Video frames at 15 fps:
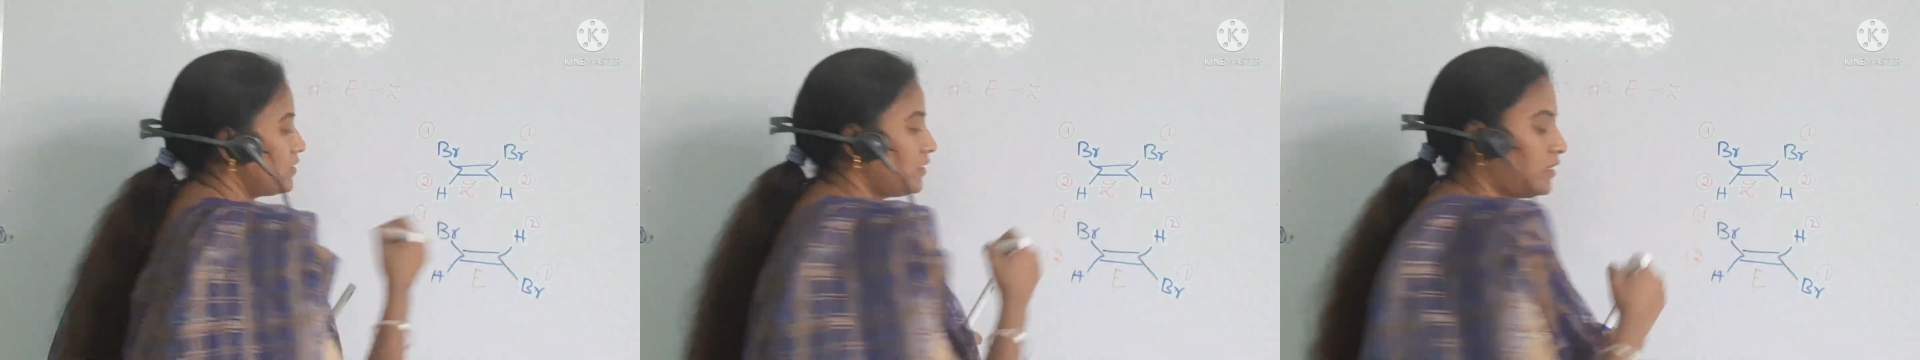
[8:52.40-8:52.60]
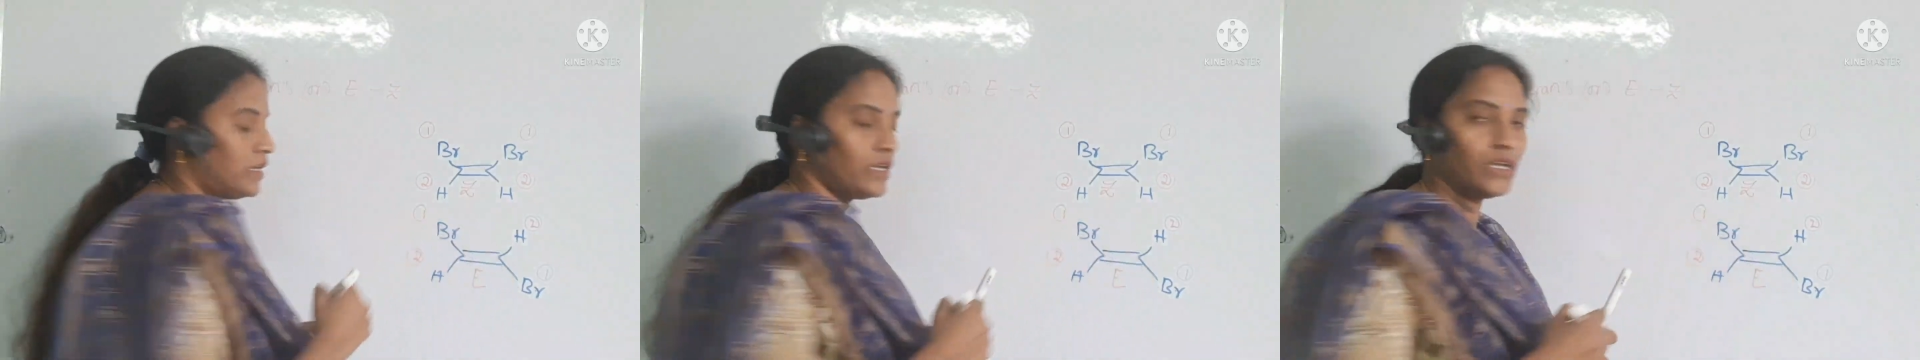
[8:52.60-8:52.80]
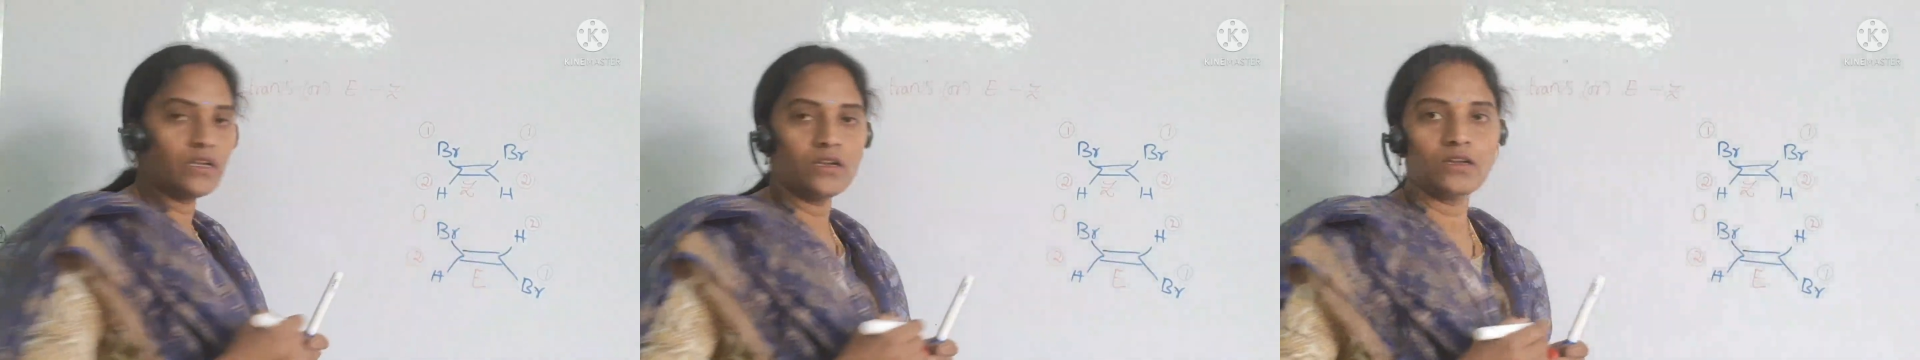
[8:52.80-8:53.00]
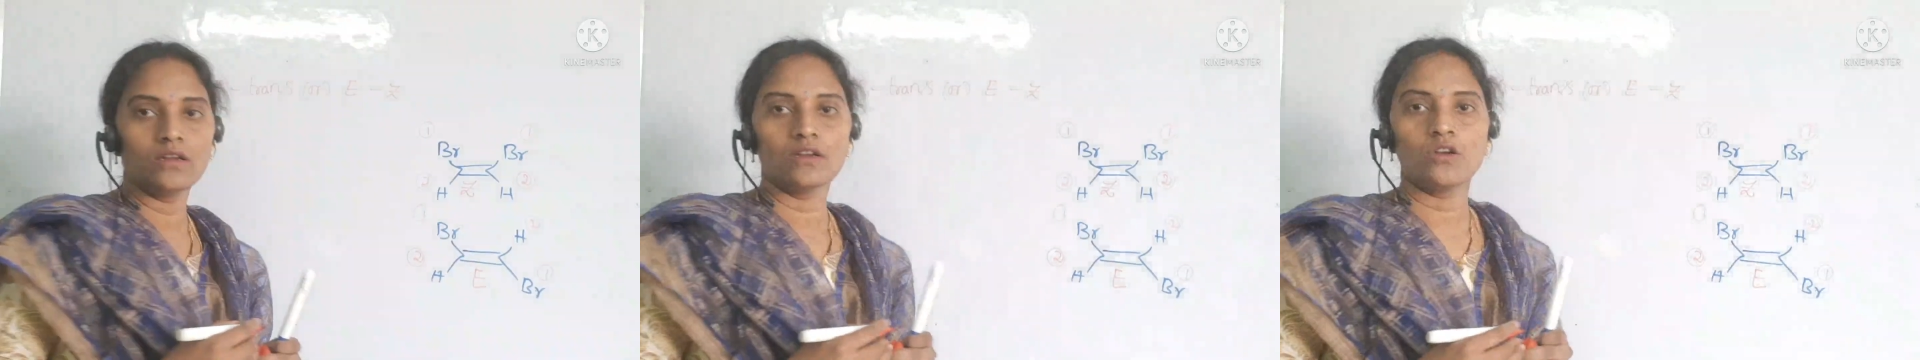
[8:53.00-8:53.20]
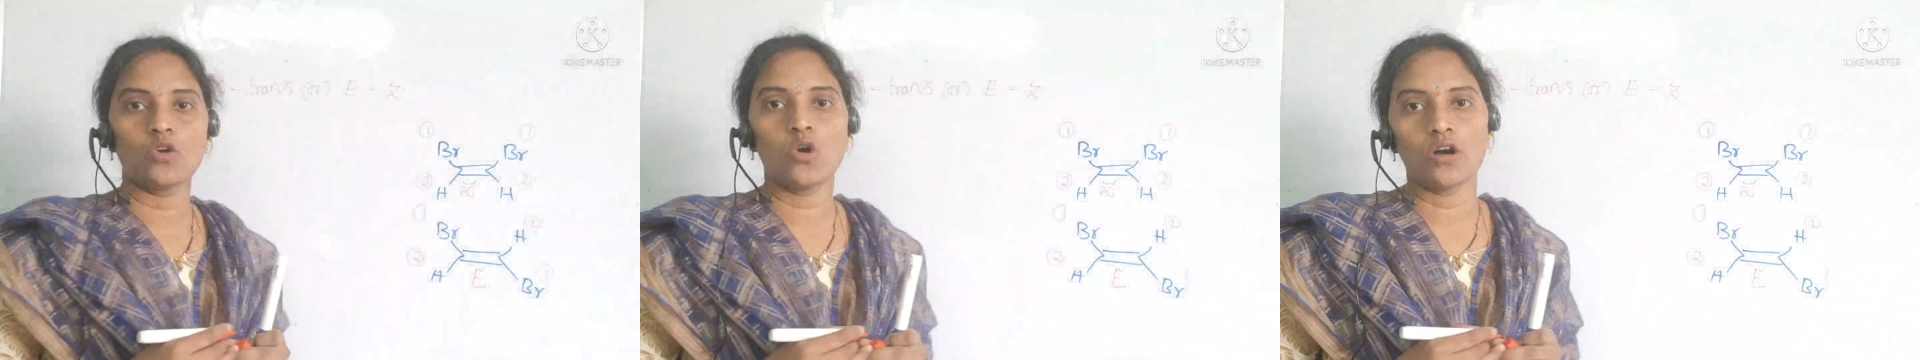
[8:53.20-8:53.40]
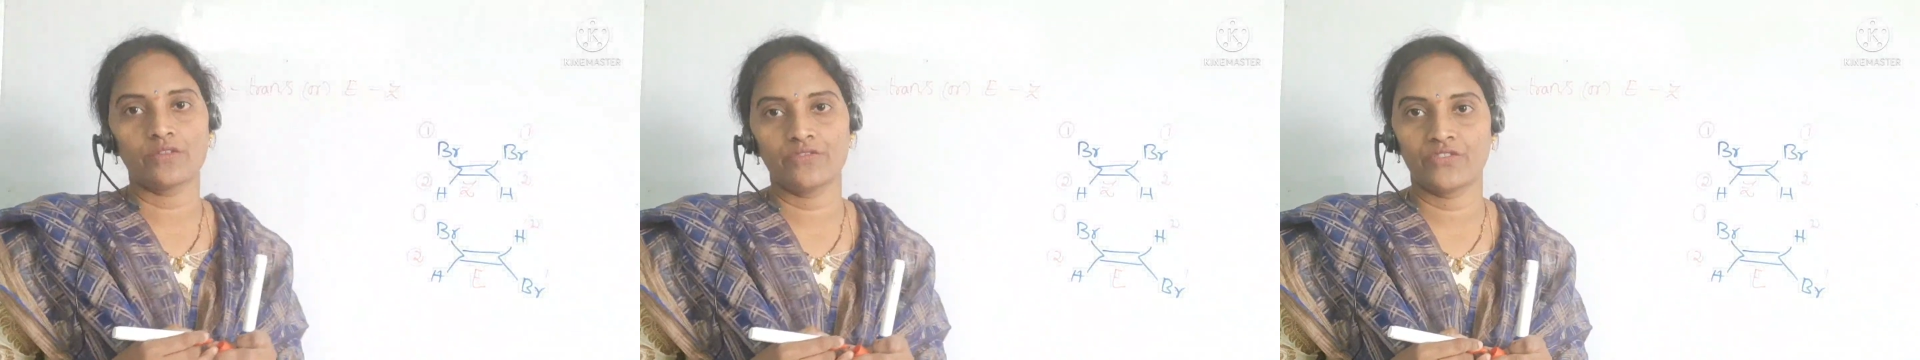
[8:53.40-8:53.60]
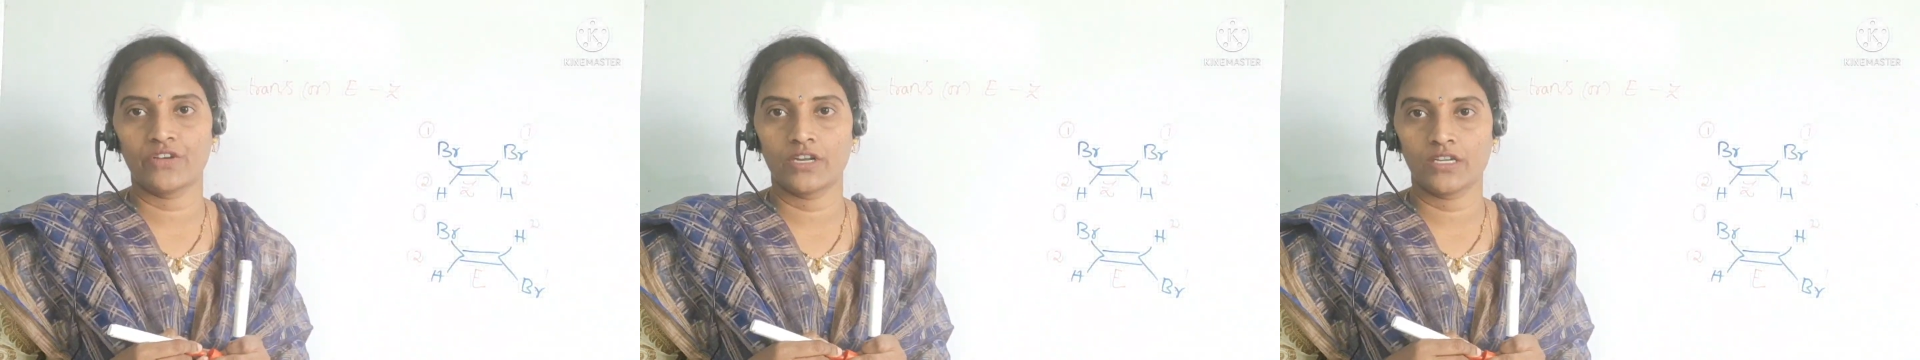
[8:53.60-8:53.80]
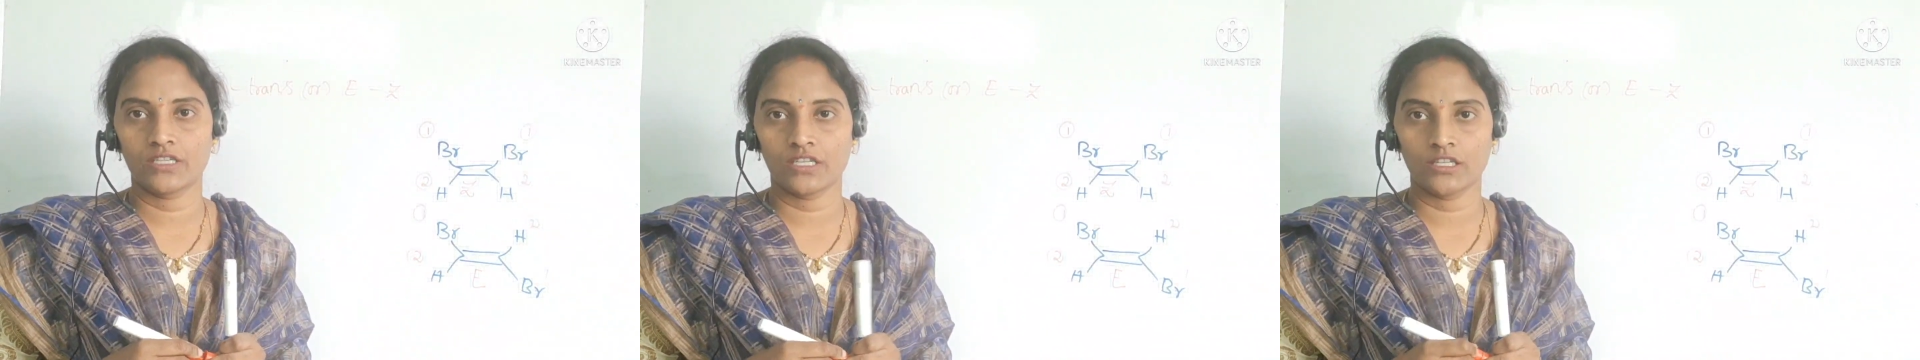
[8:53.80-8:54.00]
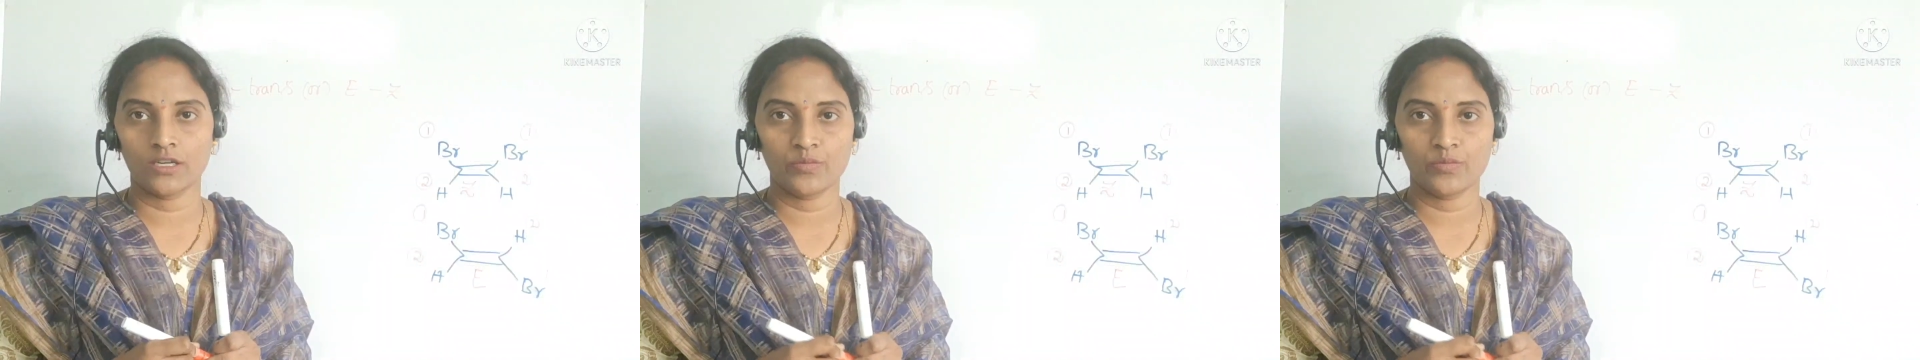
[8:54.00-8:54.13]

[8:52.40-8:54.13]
E configuration.